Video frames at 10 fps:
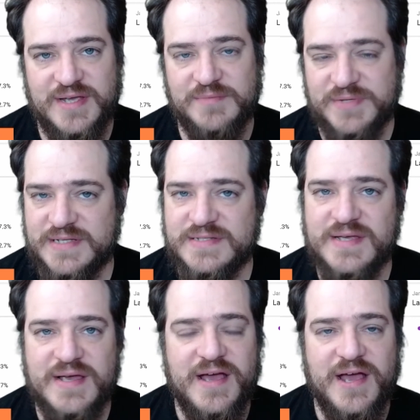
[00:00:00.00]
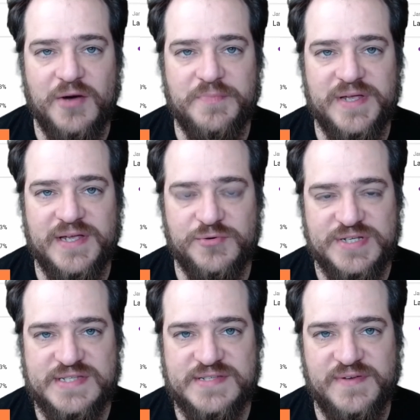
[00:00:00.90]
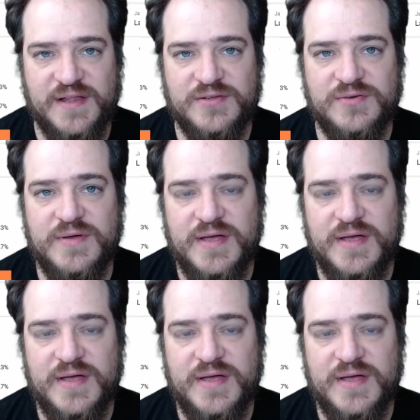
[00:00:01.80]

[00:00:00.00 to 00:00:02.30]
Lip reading: and please help me increase this value